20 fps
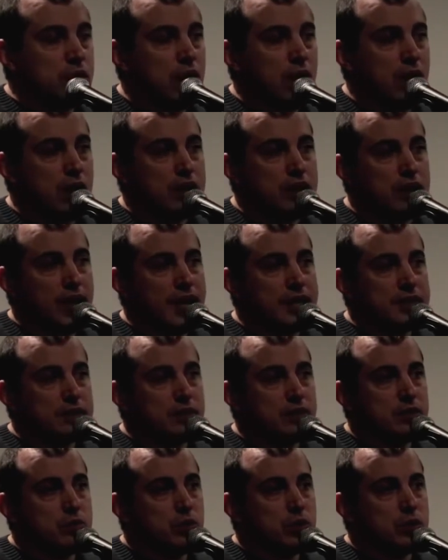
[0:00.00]

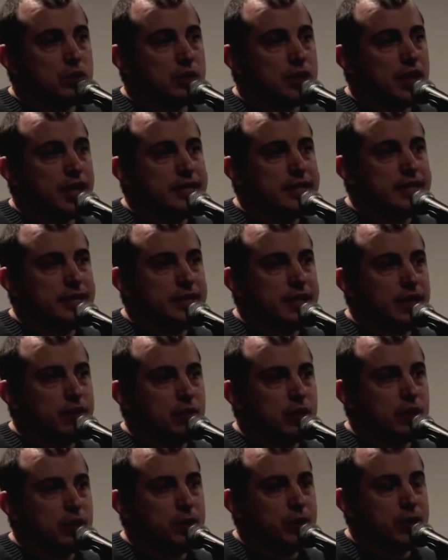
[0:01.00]
Will Lightning
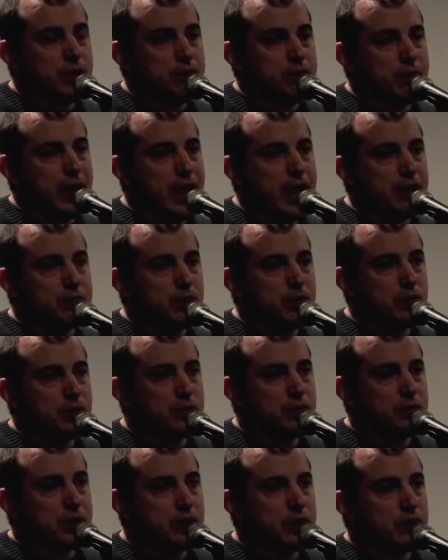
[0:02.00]
Network be compatible
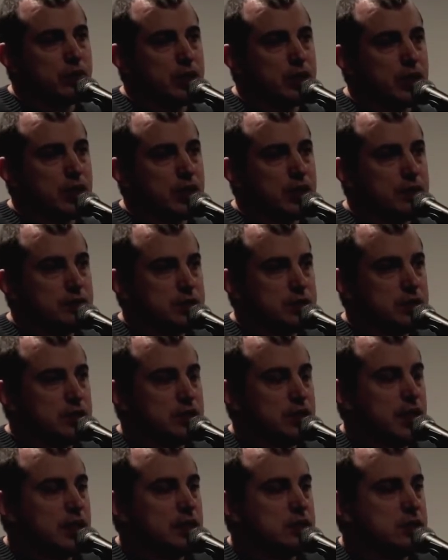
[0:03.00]
with Bitcoin
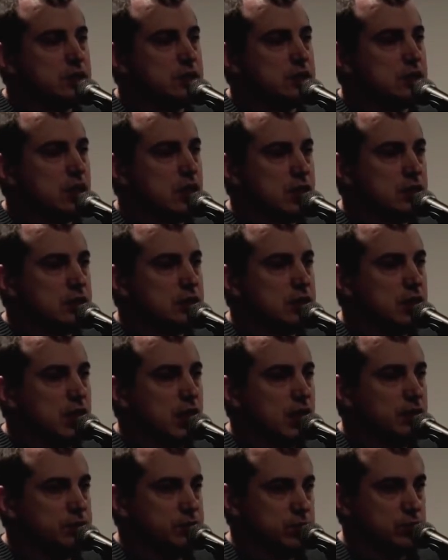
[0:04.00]
Unlimited? That is entirely
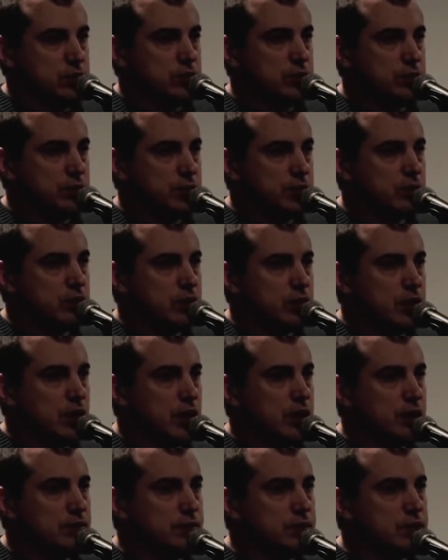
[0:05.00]
up to the Bitcoin
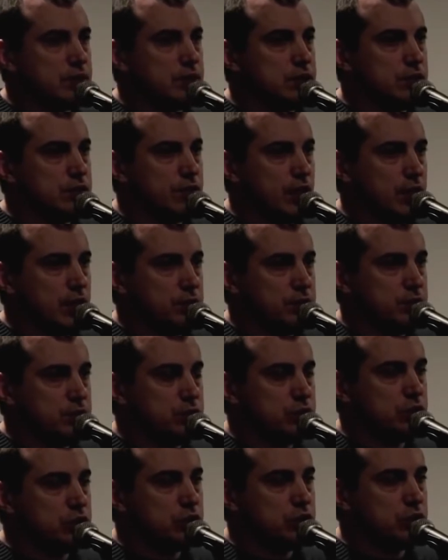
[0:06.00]
Unlimited
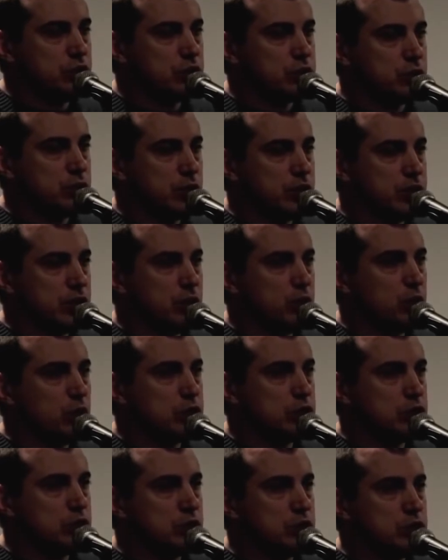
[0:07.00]
developers to choose whether they
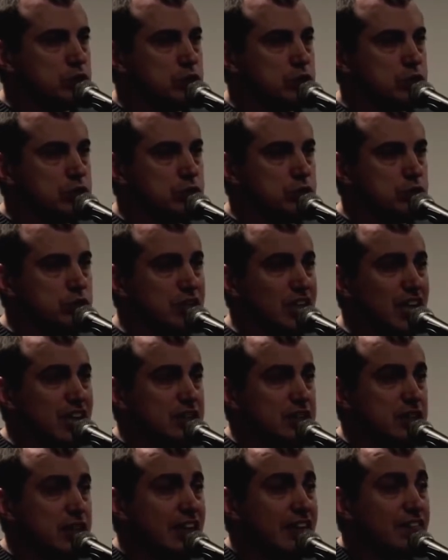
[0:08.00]
want to introduce
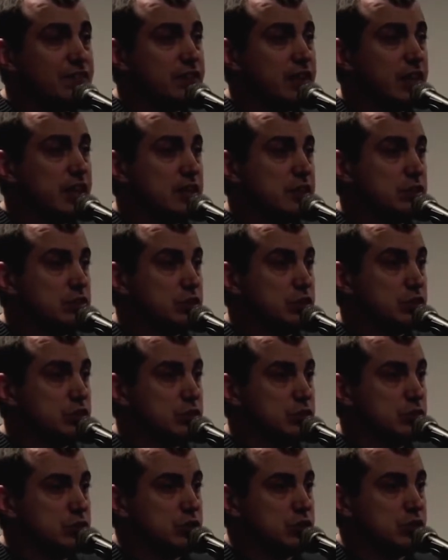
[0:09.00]
that. If they
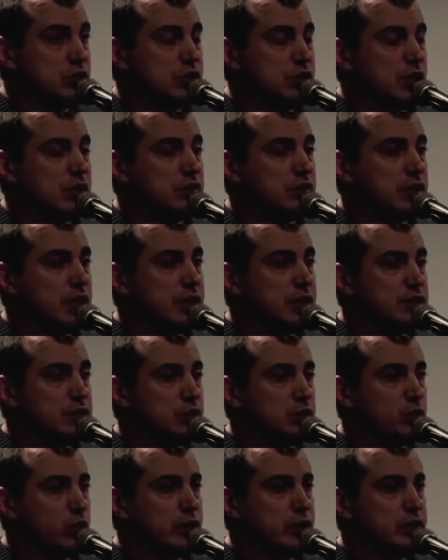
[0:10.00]
introduced
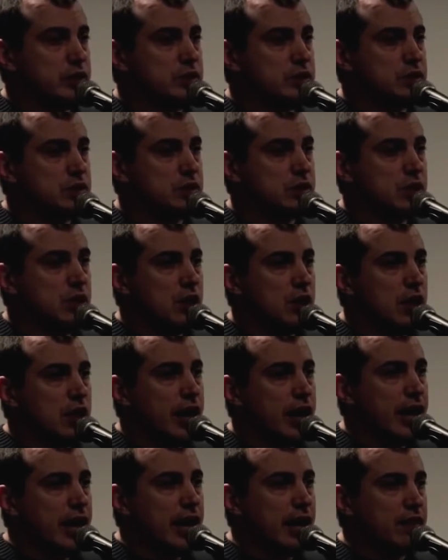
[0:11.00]
segregated witness,
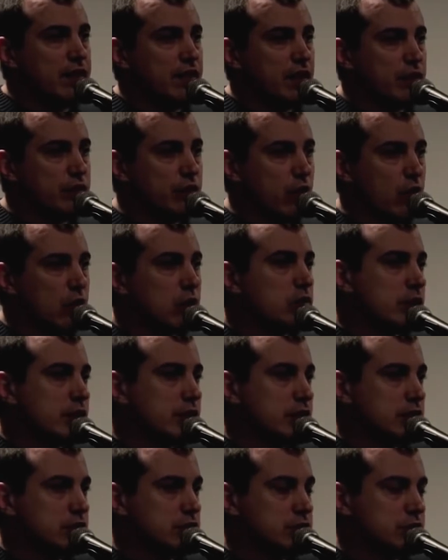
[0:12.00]
and they've
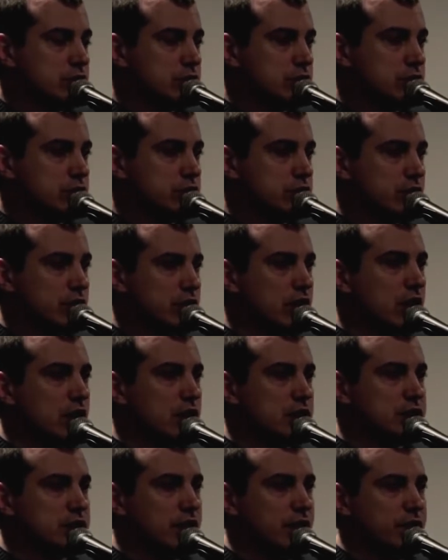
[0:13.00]
already introduced check
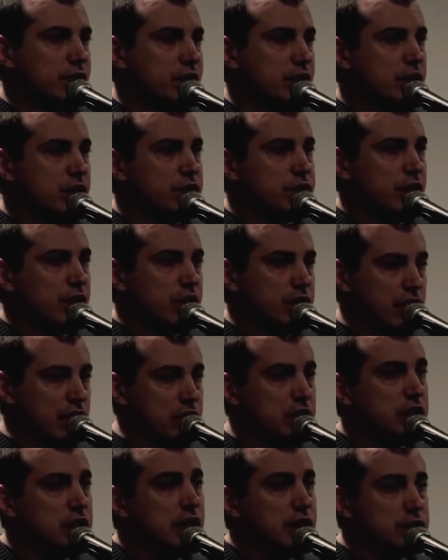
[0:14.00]
lock time verify,
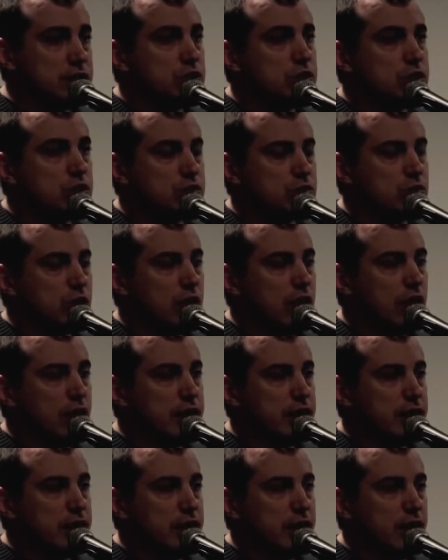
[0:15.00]
then yes, you can run
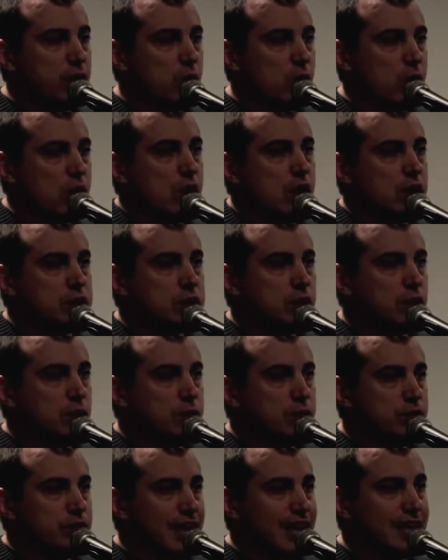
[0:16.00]
Lightning Network on
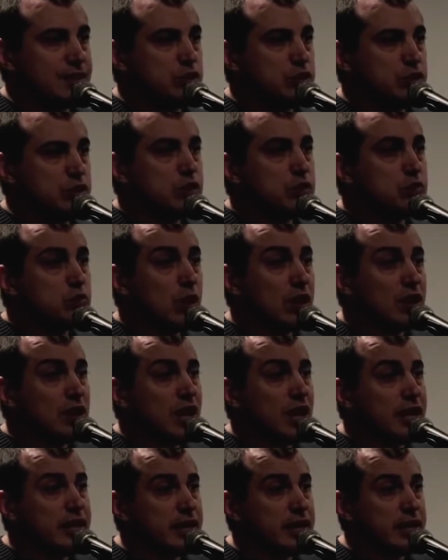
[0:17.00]
top of that. You can run
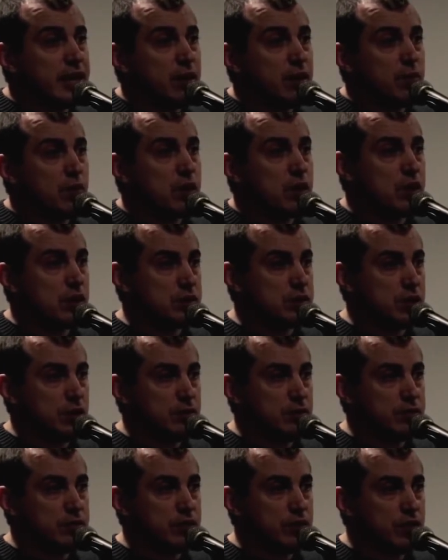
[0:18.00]
Lightning Network on
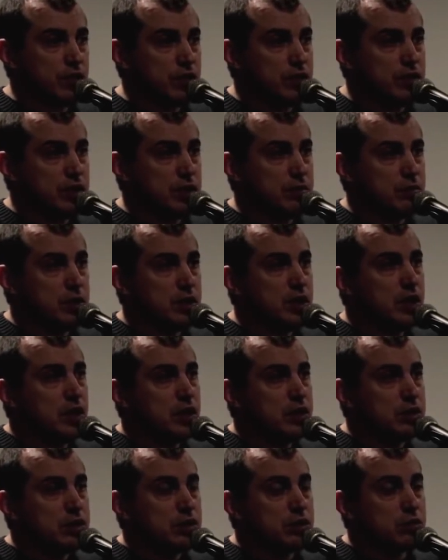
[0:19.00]
top of Ethereum.
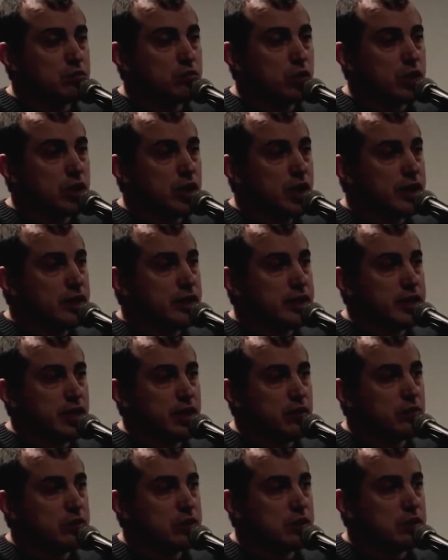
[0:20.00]
You can run Lightning
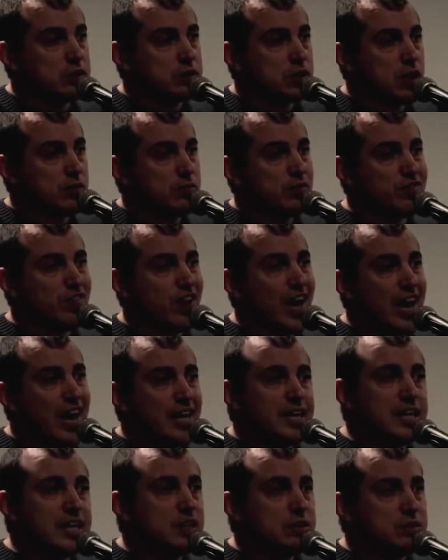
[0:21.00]
Network on top of
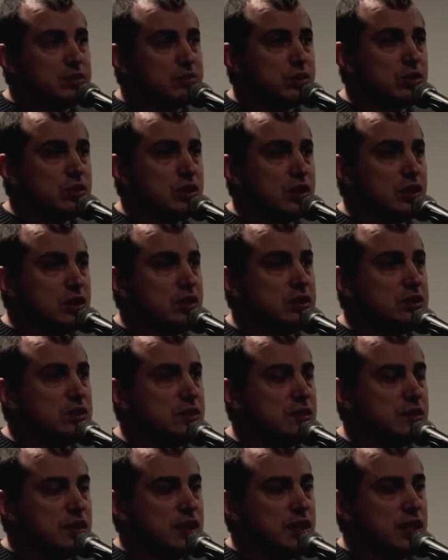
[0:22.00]
any
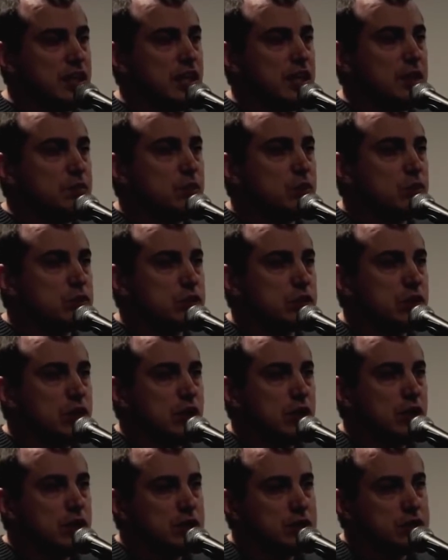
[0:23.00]
cryptocurrency that enables
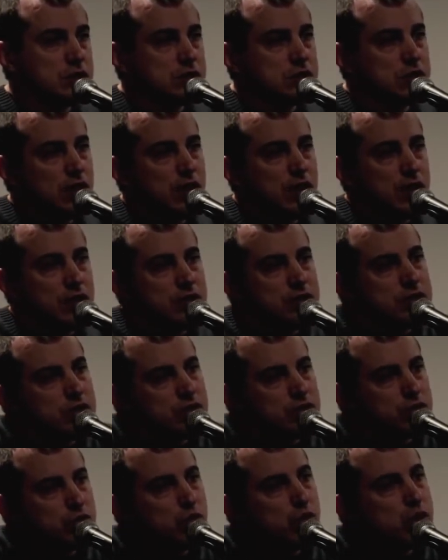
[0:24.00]

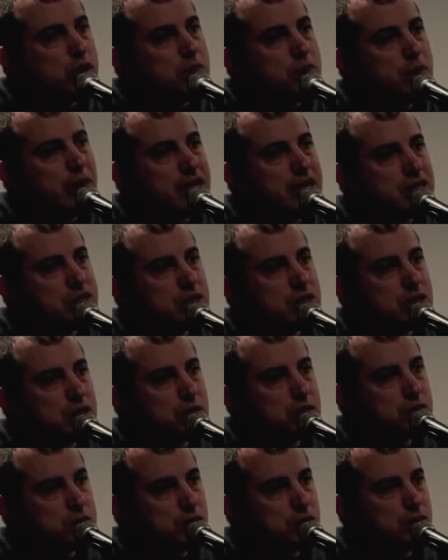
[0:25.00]
the 3
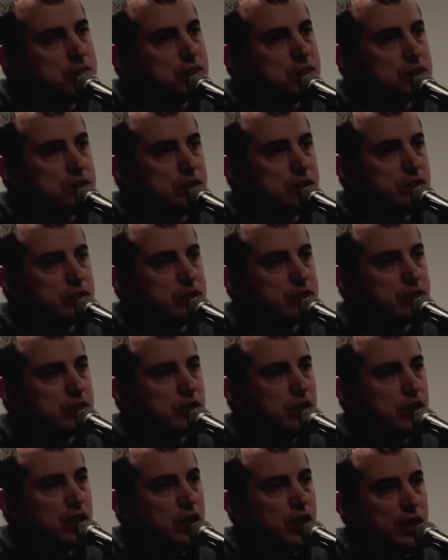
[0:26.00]
basic primitives
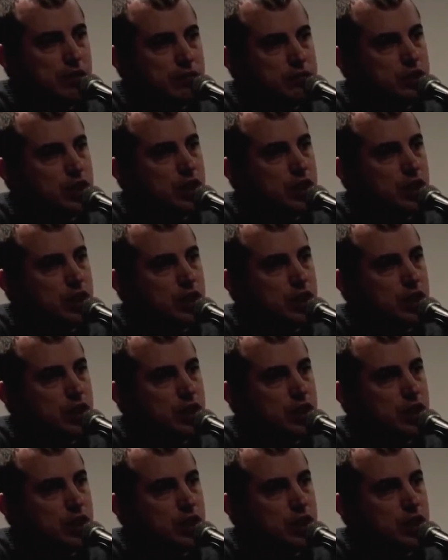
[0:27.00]
of